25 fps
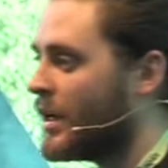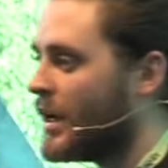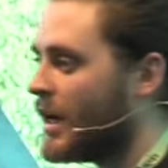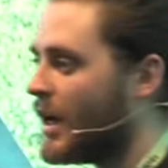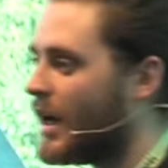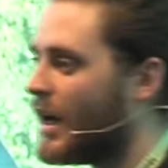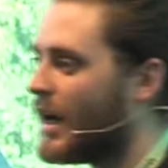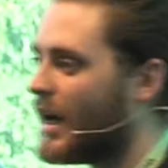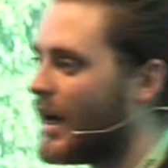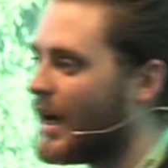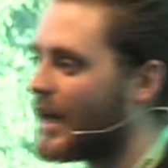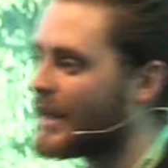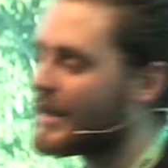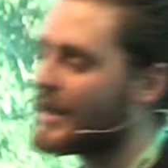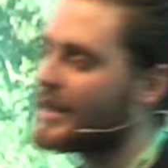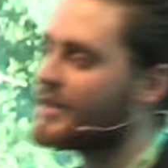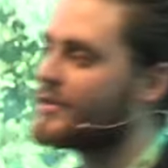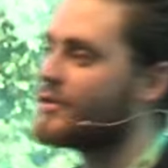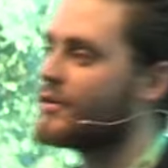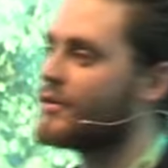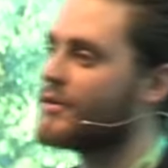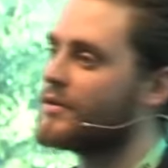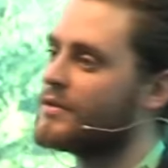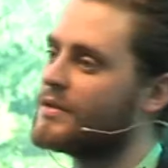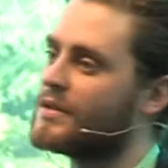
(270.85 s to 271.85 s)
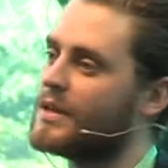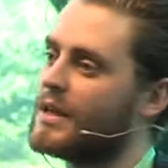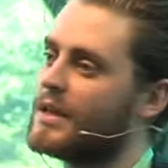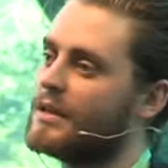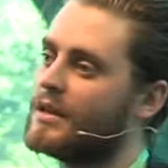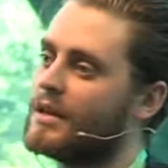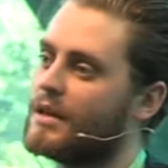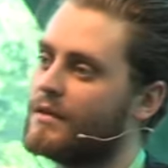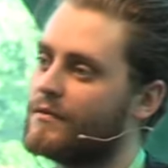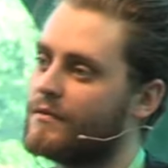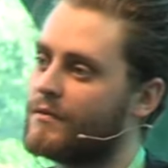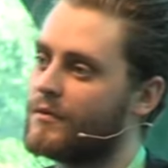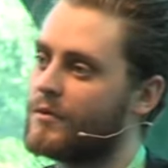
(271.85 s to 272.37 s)
Uh, I guess you could say
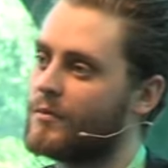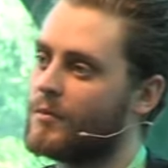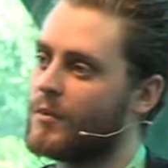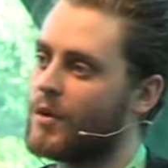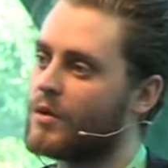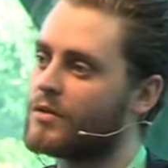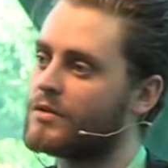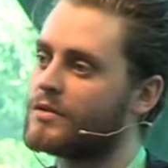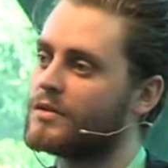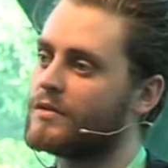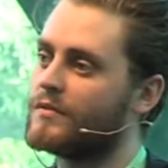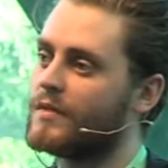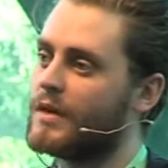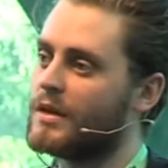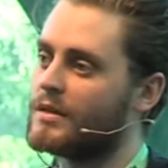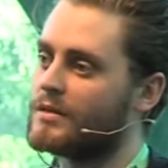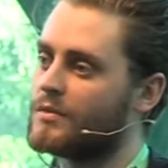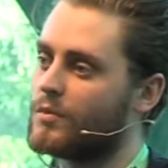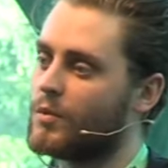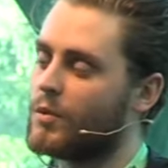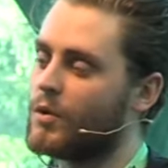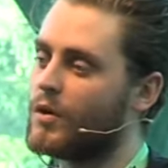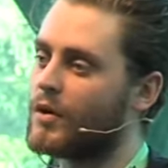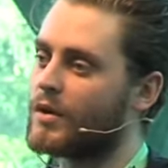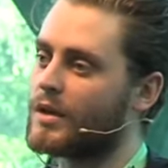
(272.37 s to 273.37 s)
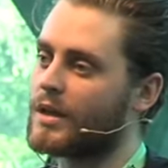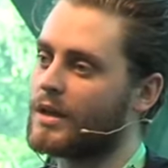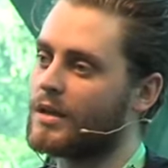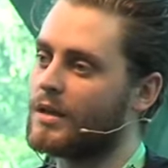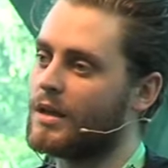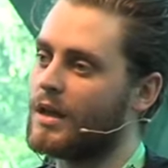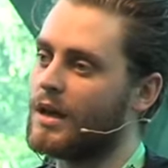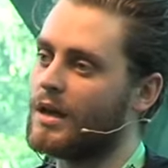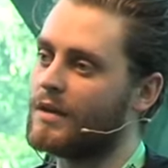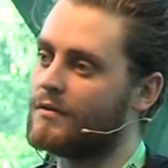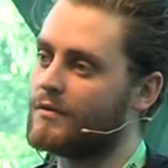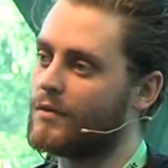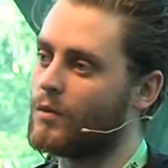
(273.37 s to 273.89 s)
that for most of us, work and
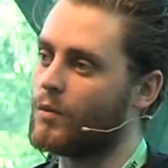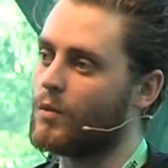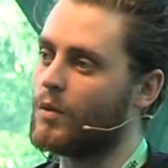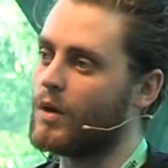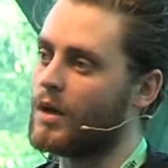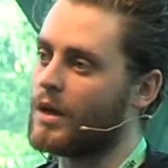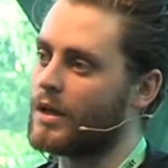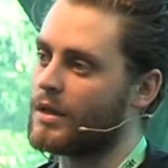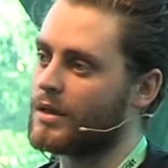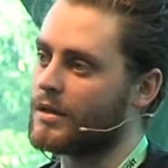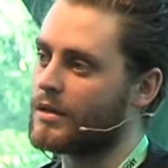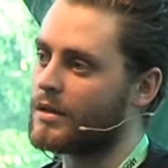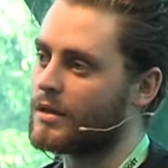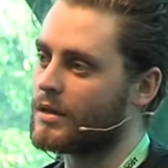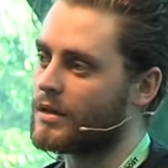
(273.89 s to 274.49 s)
life are one.